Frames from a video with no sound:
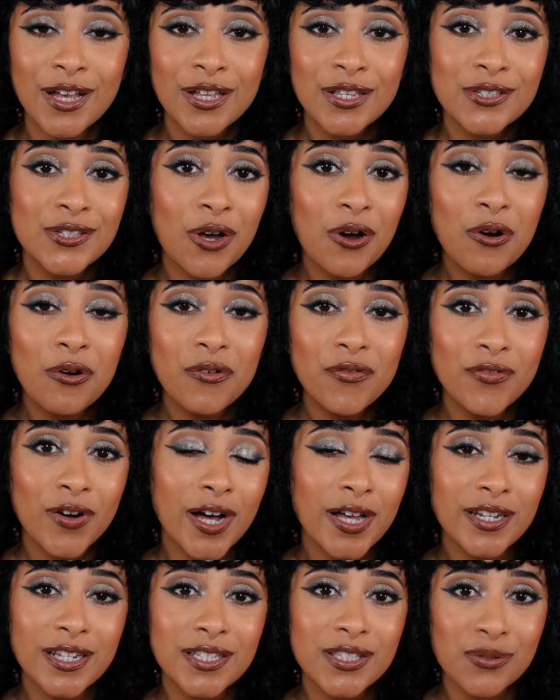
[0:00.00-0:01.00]
so
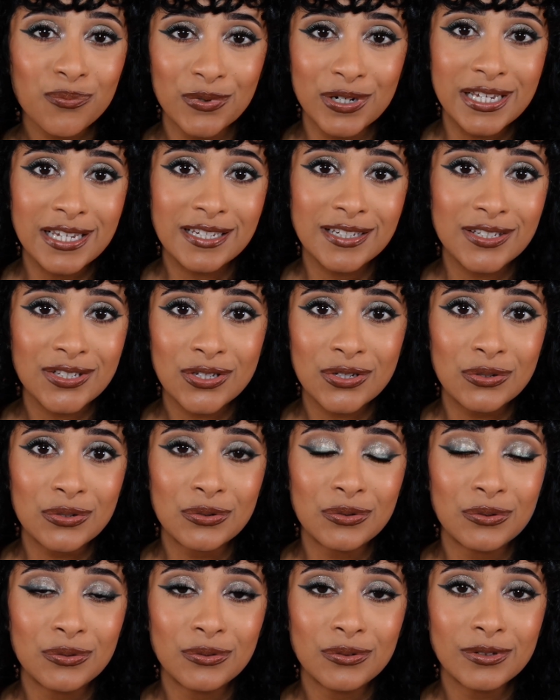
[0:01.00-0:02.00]
fun and sweet
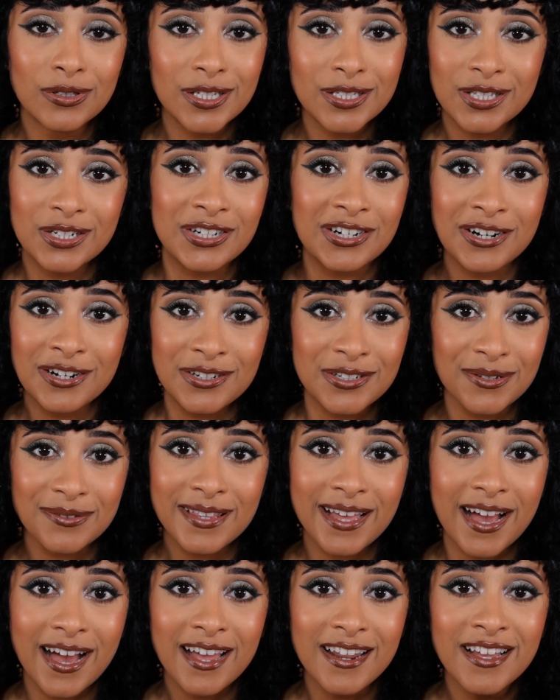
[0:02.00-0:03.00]
to listen to her do
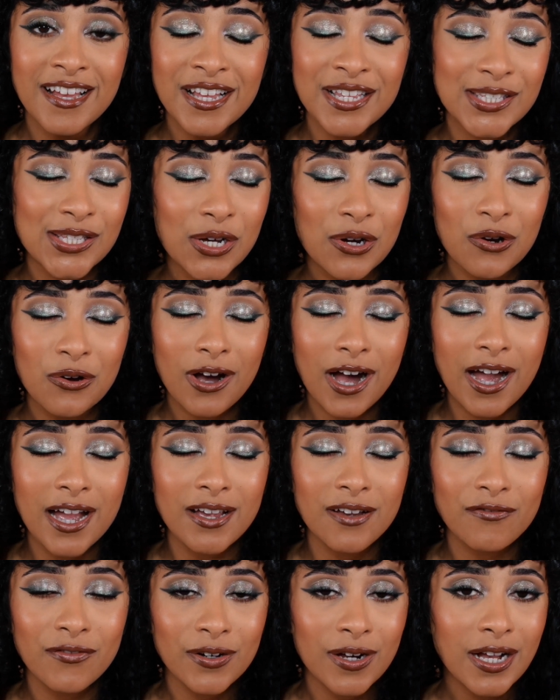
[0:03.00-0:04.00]
that. So
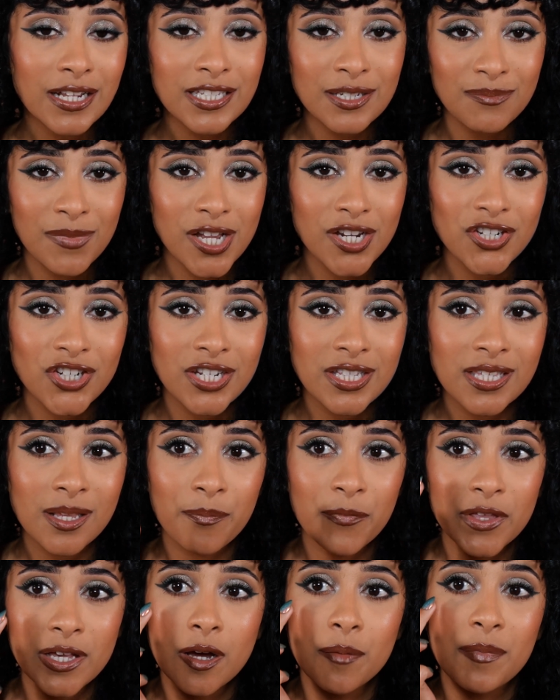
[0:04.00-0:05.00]
I forgot to mention
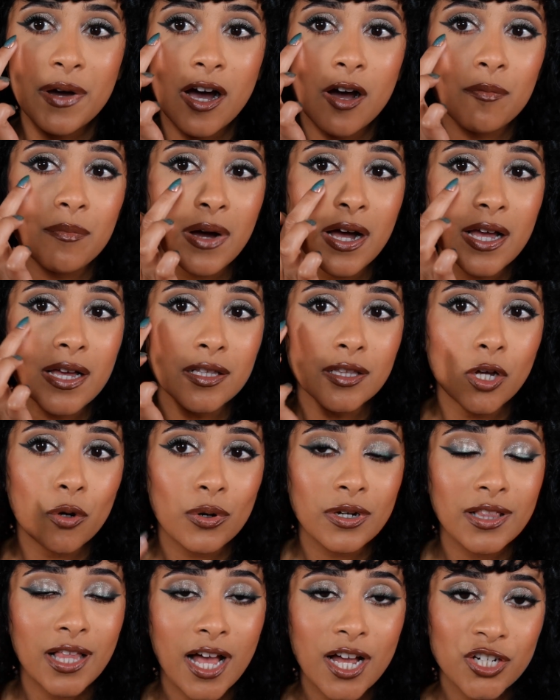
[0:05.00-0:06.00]
something about my
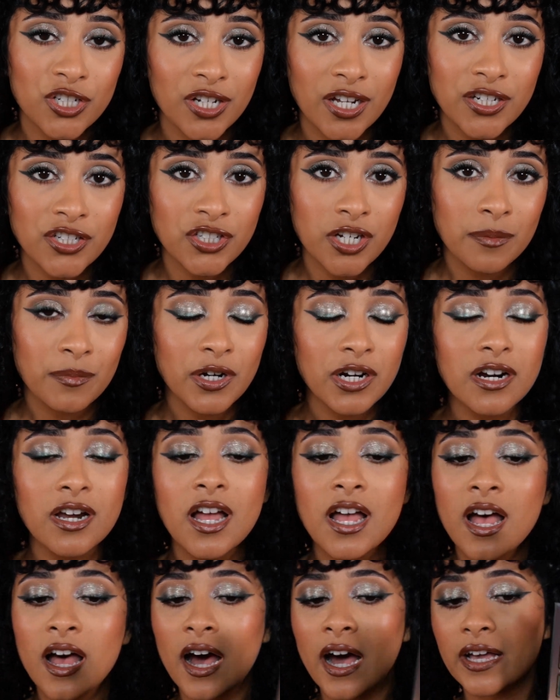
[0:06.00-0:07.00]
lower lash line shimmer.
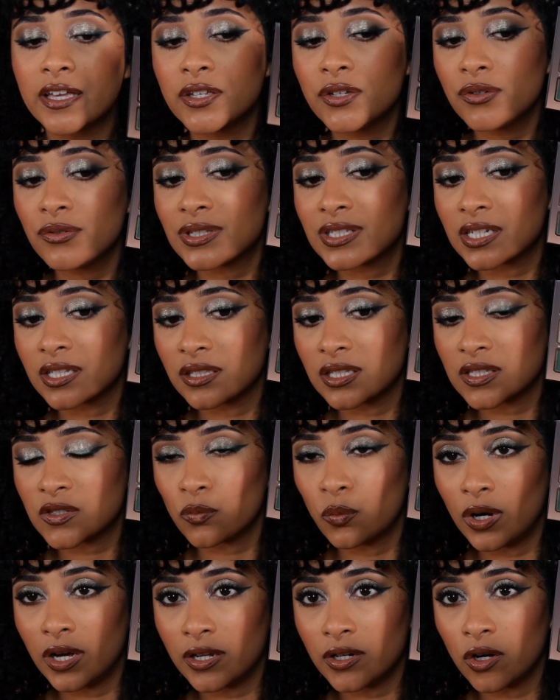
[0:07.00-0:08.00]
I used this
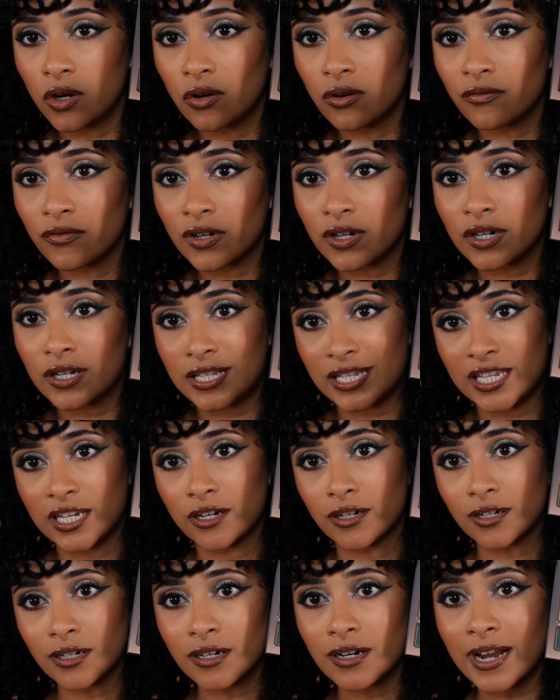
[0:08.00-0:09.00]
one over
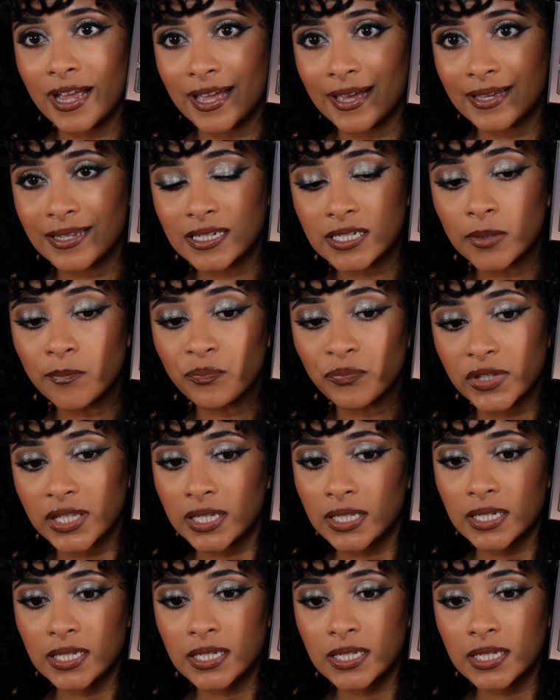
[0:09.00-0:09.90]
here, and it